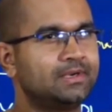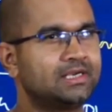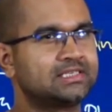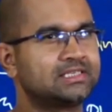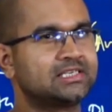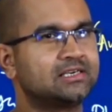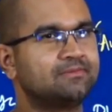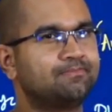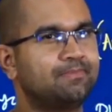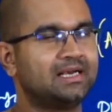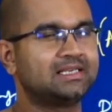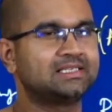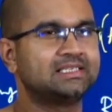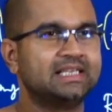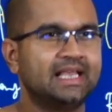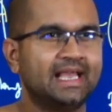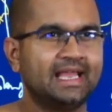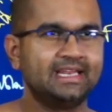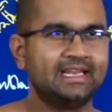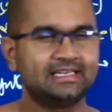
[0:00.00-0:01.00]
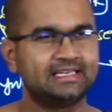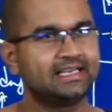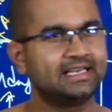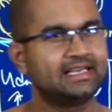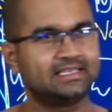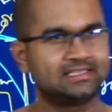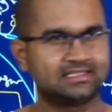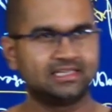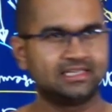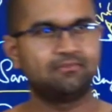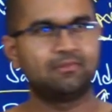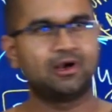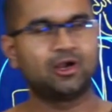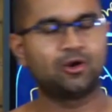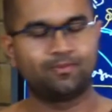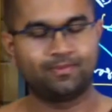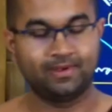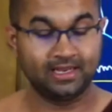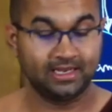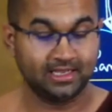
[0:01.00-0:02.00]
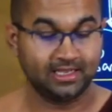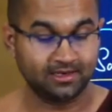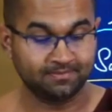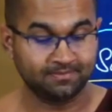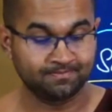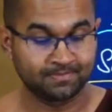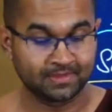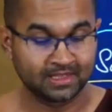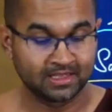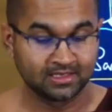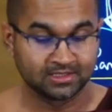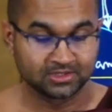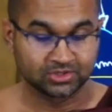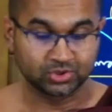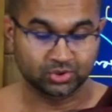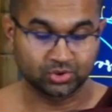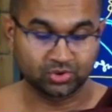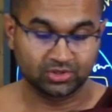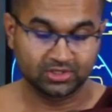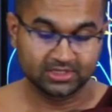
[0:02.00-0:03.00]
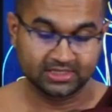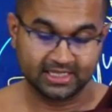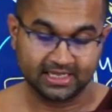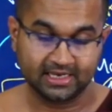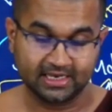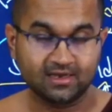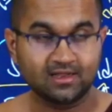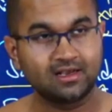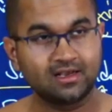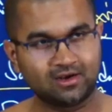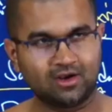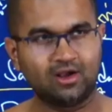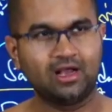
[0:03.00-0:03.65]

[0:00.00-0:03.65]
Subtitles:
Surpassing any taste, in my opinion. So then